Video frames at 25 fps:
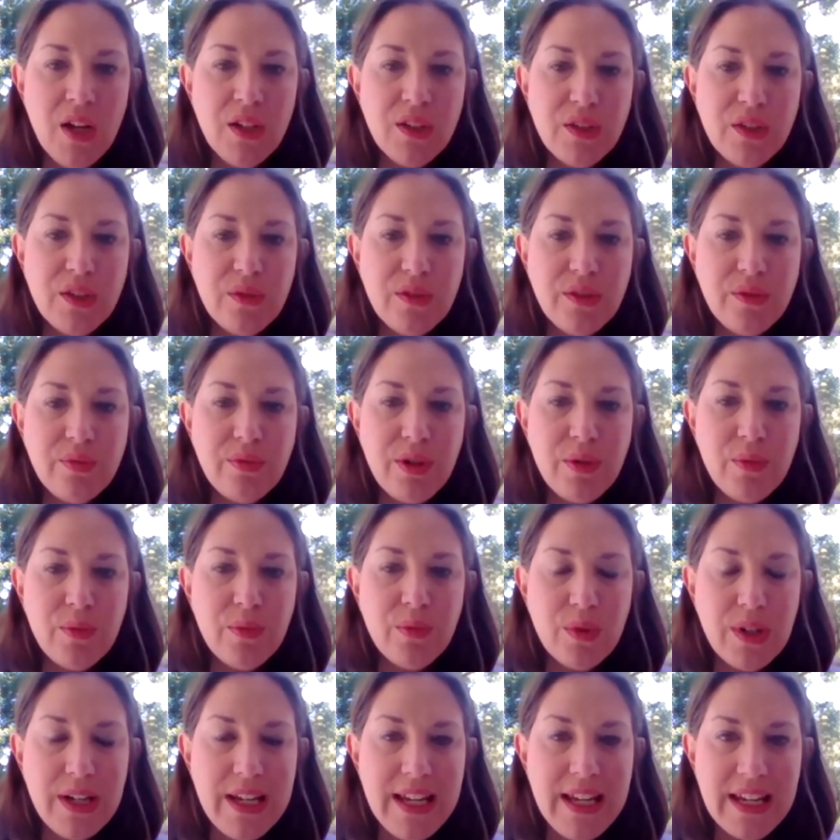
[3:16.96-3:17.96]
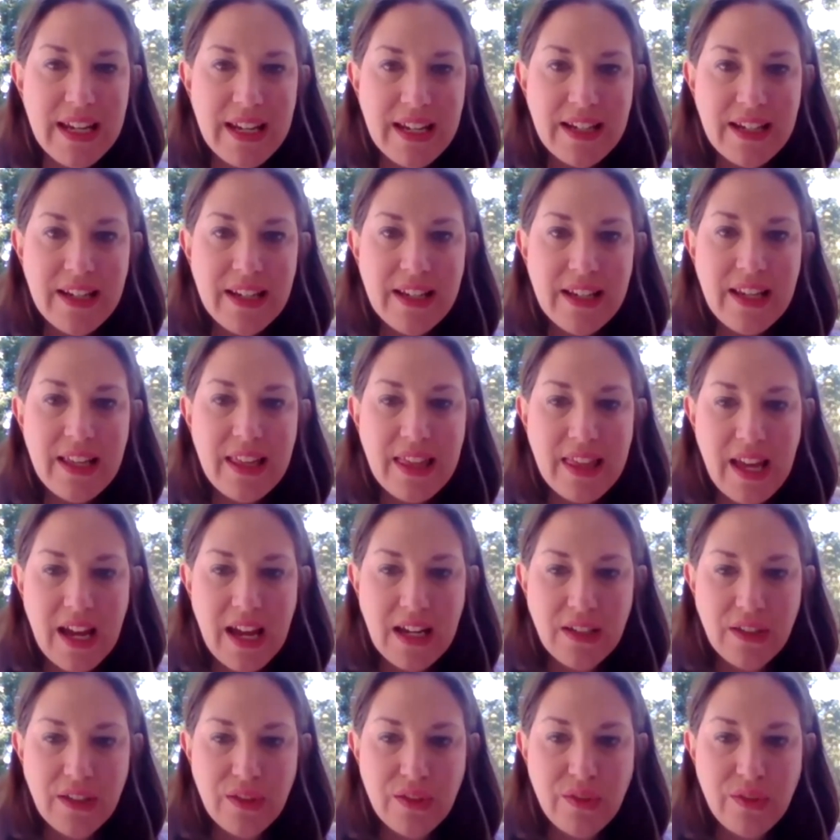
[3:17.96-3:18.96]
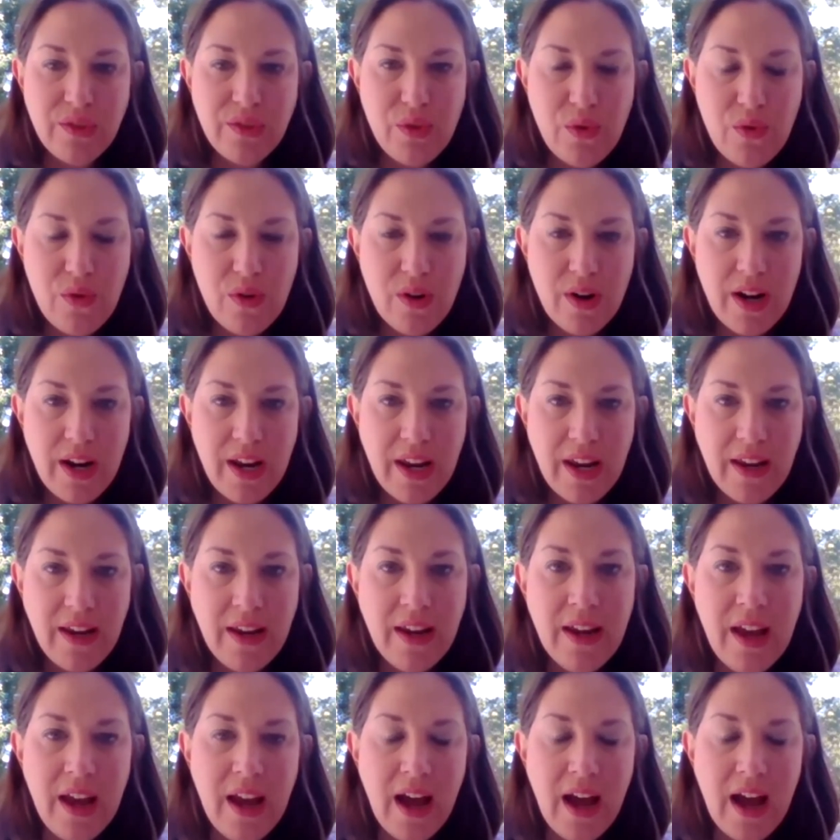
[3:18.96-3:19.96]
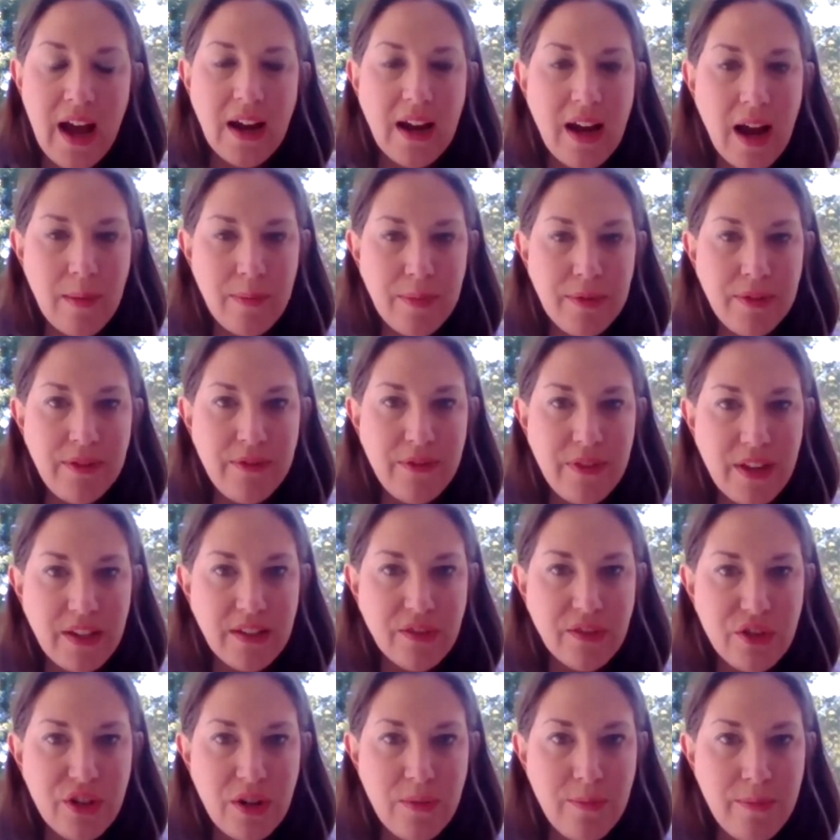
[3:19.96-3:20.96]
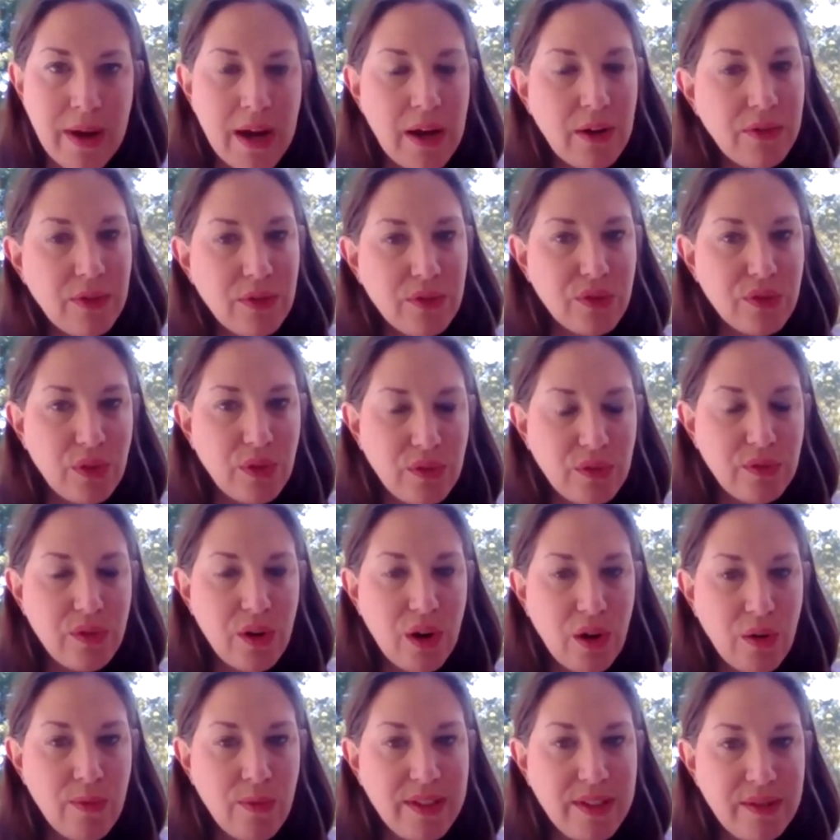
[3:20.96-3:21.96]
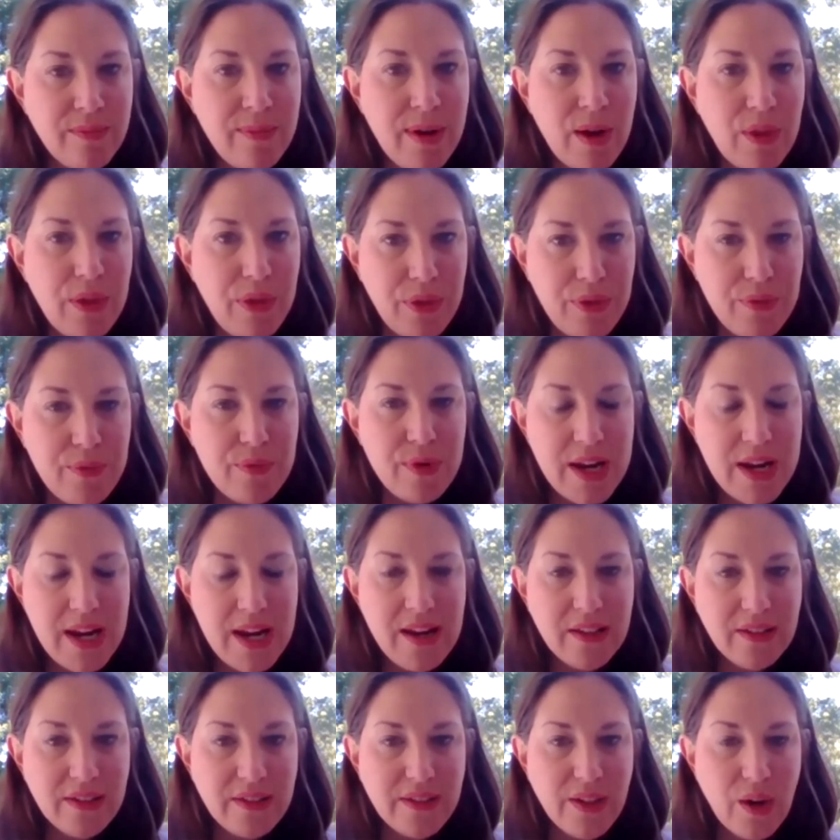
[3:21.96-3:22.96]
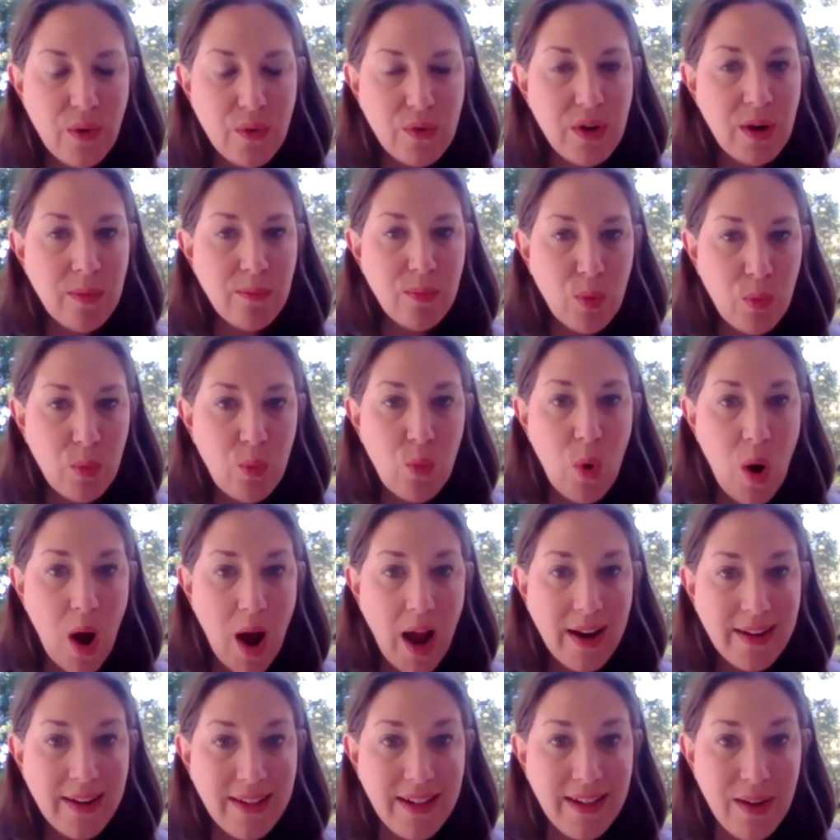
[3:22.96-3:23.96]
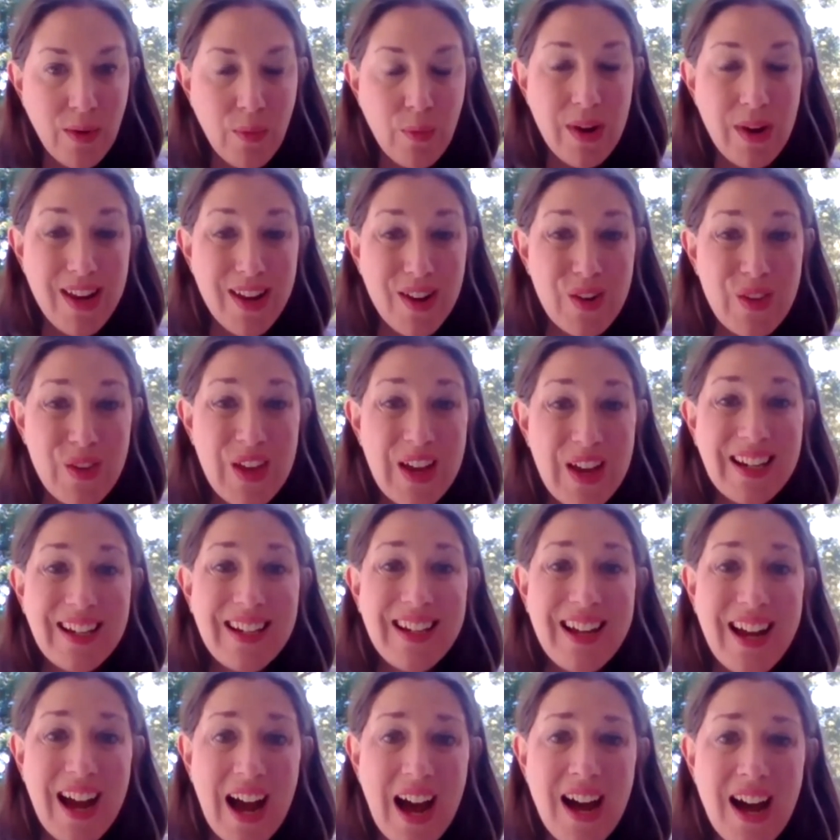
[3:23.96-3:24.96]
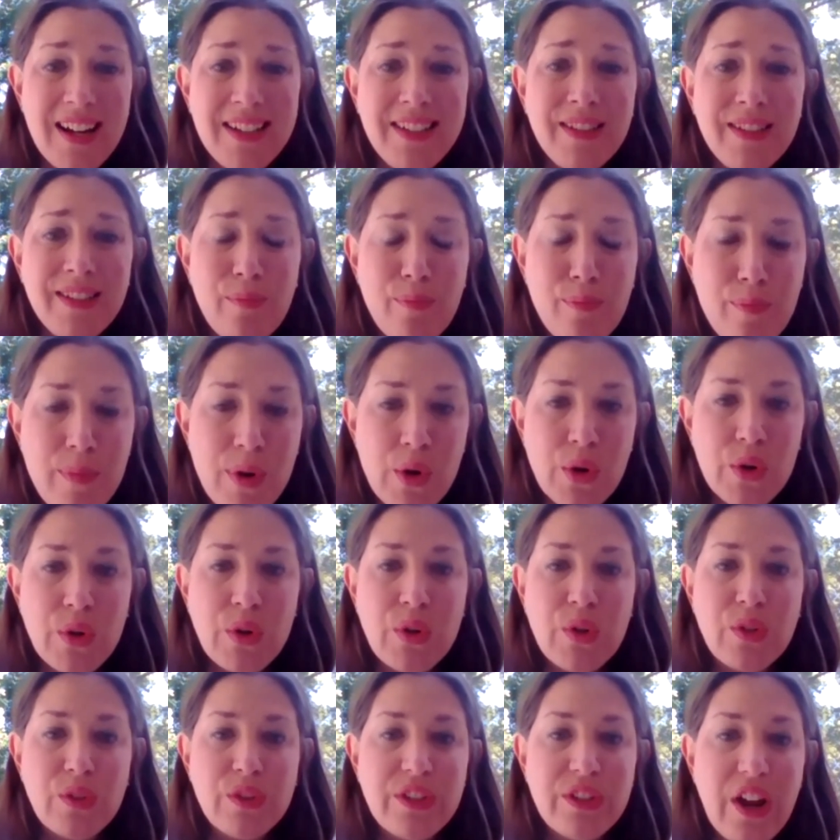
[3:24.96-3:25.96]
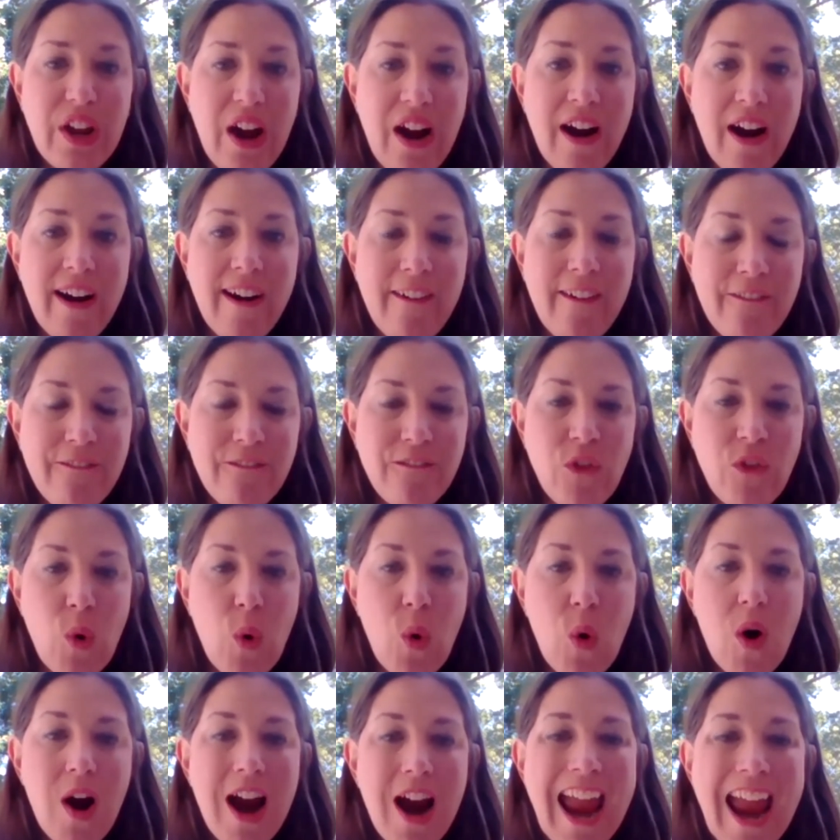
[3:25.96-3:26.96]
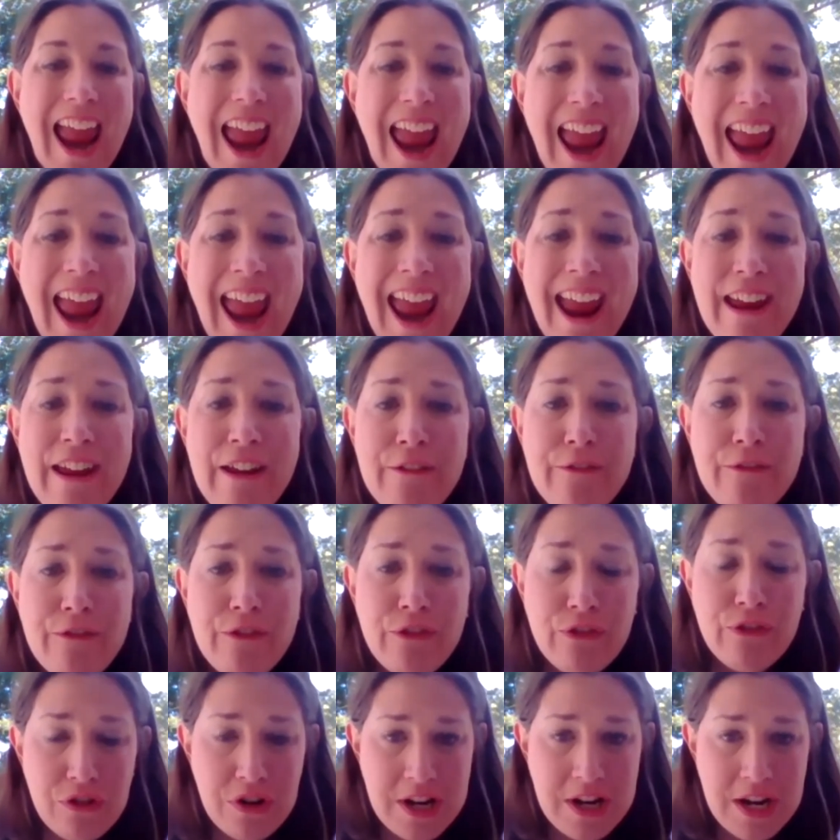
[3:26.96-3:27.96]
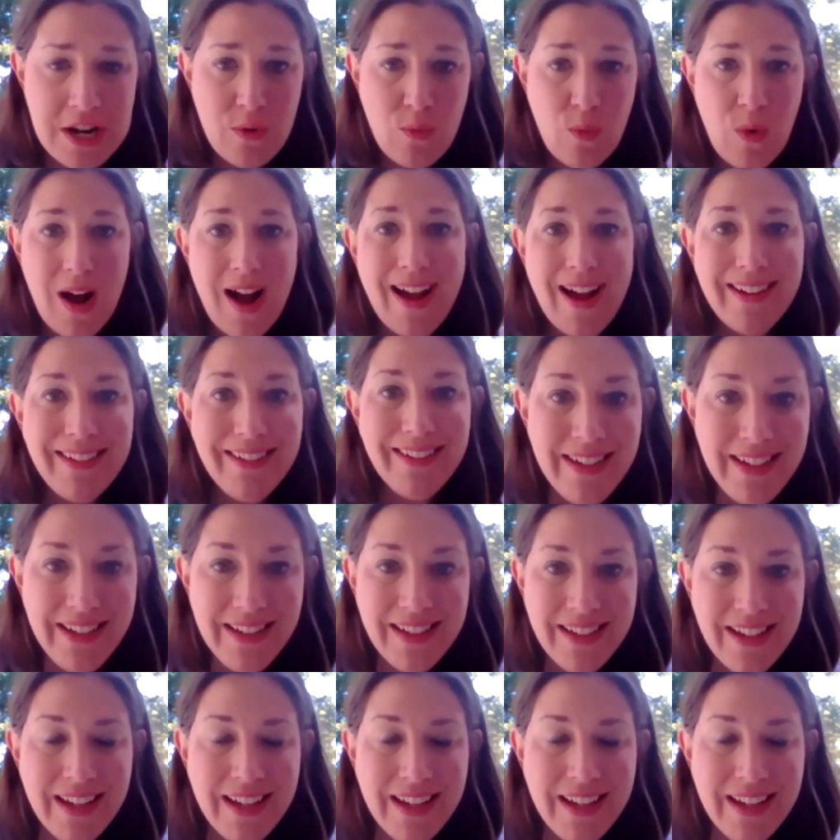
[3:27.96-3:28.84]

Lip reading: So as we read that story, a couple of things jump out. There's always about three. So number one, we hear that God's miracles are for everyone.